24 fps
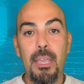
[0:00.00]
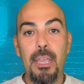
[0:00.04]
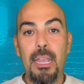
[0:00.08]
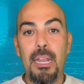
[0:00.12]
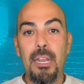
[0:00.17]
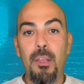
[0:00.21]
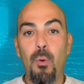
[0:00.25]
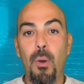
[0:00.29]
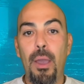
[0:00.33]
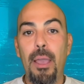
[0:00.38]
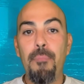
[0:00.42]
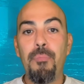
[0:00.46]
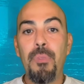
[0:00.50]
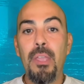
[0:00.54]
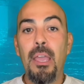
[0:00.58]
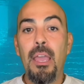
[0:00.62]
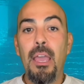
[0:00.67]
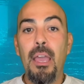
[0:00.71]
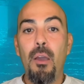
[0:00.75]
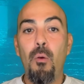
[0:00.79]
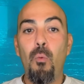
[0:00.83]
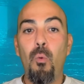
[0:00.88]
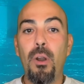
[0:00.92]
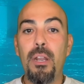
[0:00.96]
anyway,
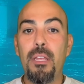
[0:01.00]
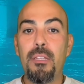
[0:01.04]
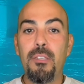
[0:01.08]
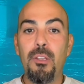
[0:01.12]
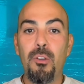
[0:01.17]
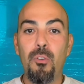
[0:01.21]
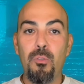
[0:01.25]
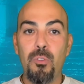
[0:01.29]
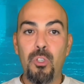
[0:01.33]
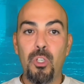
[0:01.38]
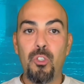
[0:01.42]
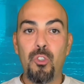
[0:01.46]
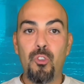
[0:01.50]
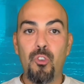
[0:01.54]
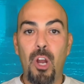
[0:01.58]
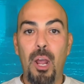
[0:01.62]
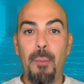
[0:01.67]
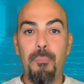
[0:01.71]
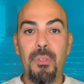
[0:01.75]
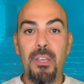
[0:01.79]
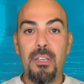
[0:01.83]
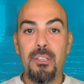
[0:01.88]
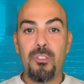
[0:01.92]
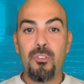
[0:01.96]
wanted to just
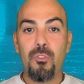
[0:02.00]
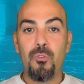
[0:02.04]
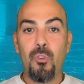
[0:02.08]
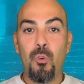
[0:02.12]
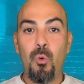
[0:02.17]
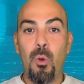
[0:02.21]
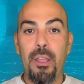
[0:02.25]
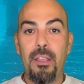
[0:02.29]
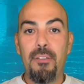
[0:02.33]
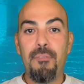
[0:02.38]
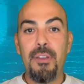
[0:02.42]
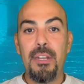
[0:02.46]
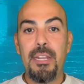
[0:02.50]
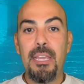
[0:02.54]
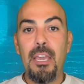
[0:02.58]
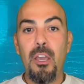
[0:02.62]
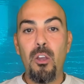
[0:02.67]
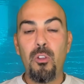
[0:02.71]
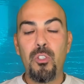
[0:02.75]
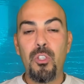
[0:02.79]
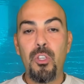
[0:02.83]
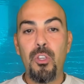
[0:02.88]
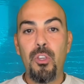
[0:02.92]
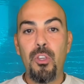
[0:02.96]
drop this quick
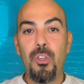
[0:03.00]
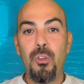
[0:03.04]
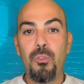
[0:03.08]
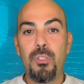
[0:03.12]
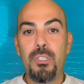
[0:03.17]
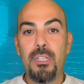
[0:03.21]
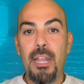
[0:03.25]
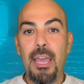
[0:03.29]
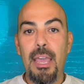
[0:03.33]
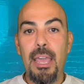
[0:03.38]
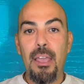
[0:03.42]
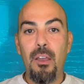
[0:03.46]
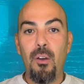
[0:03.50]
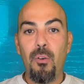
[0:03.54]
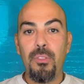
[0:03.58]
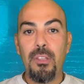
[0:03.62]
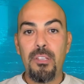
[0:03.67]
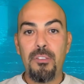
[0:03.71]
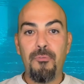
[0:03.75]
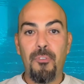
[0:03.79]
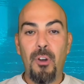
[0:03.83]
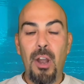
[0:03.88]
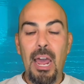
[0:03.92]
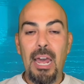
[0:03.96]
video to you today on
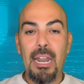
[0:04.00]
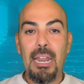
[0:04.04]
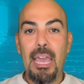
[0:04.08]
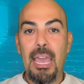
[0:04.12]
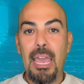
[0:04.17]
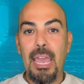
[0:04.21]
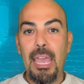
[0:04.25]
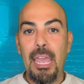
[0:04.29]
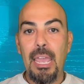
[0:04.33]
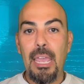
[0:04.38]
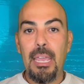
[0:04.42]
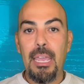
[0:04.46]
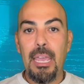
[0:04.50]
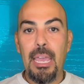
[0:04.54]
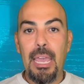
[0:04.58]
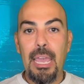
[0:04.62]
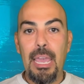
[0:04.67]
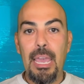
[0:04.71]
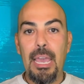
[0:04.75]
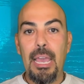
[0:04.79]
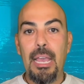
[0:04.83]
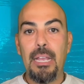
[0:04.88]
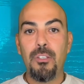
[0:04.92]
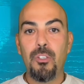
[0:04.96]
this Friday
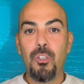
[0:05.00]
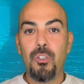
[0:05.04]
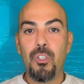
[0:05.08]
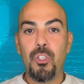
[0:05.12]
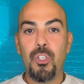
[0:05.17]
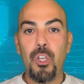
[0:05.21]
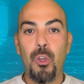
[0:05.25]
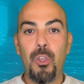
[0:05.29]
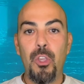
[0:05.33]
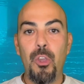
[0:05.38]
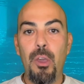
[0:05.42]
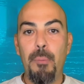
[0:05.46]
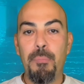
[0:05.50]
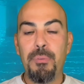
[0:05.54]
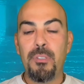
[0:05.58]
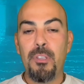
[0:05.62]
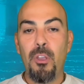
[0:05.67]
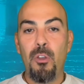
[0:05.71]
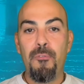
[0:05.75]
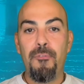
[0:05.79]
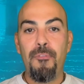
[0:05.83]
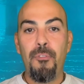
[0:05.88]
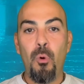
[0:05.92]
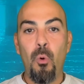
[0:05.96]
and just show you
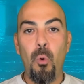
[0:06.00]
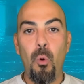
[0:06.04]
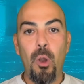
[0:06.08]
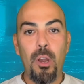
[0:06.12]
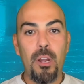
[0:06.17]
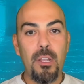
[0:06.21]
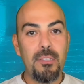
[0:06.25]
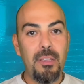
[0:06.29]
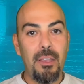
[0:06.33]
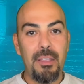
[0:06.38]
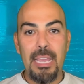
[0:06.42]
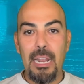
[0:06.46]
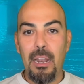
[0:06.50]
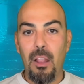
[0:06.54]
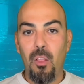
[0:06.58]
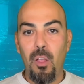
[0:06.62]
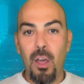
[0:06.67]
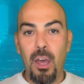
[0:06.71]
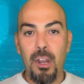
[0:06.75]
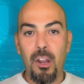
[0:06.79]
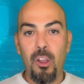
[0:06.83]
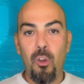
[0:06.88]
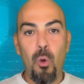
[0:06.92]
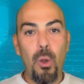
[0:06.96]
episode 4, because I get a
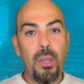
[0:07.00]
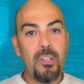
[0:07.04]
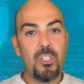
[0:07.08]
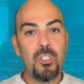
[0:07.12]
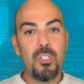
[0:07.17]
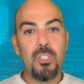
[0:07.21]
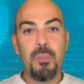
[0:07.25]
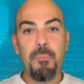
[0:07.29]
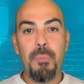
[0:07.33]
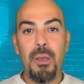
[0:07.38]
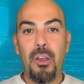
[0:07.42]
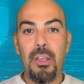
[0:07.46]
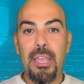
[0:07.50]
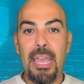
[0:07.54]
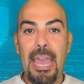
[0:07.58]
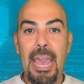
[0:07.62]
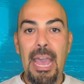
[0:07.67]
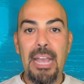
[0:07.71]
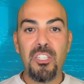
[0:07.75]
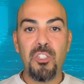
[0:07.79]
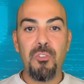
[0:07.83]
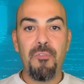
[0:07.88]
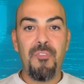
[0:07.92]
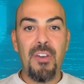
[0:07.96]
lot of questions about
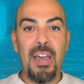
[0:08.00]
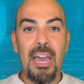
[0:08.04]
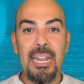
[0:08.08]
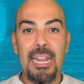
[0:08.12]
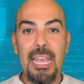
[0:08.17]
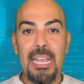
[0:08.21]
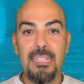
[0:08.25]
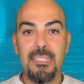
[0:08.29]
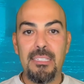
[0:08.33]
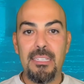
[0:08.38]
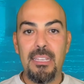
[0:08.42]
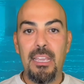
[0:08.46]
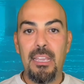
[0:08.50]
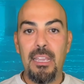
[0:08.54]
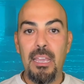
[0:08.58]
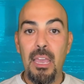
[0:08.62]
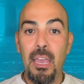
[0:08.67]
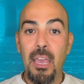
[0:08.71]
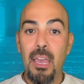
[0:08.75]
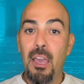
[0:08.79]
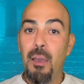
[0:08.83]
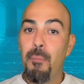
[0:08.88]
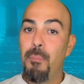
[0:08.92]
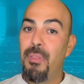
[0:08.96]
cash and financing.
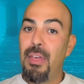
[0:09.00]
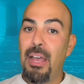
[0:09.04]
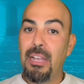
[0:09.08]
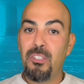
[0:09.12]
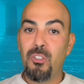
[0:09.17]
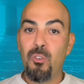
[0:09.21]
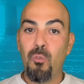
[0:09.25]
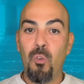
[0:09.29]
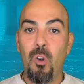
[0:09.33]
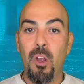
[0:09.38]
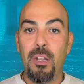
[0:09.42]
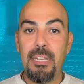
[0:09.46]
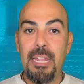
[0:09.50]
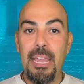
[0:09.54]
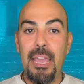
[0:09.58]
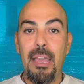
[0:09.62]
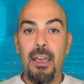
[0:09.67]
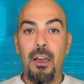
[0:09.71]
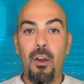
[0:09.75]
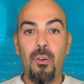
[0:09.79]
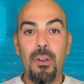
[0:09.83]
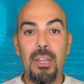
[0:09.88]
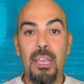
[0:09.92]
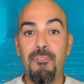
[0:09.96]
But that's the
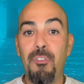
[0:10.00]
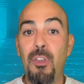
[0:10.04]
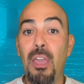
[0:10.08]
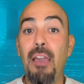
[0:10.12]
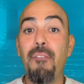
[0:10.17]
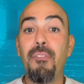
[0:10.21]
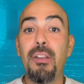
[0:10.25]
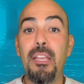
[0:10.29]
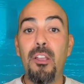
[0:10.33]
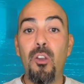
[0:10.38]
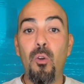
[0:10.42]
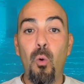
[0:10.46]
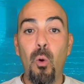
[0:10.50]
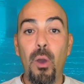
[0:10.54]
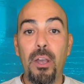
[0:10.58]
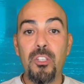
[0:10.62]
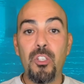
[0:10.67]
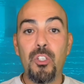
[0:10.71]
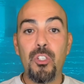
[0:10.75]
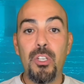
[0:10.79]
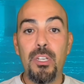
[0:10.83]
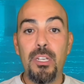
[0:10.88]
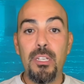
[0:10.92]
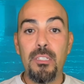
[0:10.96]
rundown. If you have any
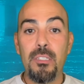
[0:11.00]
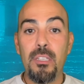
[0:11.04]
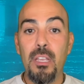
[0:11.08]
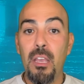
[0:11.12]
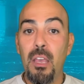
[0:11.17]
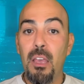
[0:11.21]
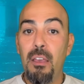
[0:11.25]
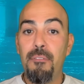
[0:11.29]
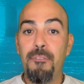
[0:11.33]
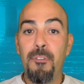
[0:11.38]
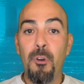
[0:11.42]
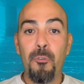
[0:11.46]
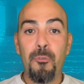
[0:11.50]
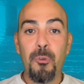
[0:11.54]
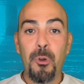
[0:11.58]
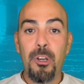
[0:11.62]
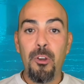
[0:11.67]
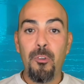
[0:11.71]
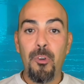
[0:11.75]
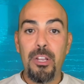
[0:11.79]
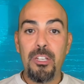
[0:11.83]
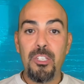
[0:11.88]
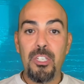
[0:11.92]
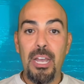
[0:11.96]
questions, feel free
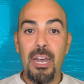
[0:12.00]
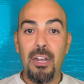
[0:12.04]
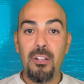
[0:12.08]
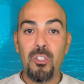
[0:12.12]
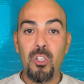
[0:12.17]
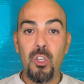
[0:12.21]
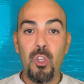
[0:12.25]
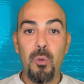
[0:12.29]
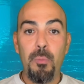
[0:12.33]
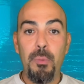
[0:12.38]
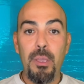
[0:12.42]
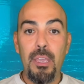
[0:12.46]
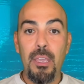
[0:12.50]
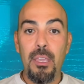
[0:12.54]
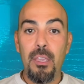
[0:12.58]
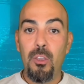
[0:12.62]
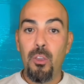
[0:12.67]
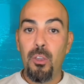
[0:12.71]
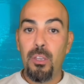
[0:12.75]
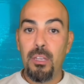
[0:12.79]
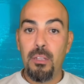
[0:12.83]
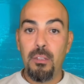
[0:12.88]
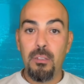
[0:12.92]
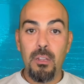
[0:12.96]
to reach out to me.
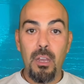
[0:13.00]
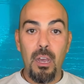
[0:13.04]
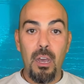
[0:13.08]
You can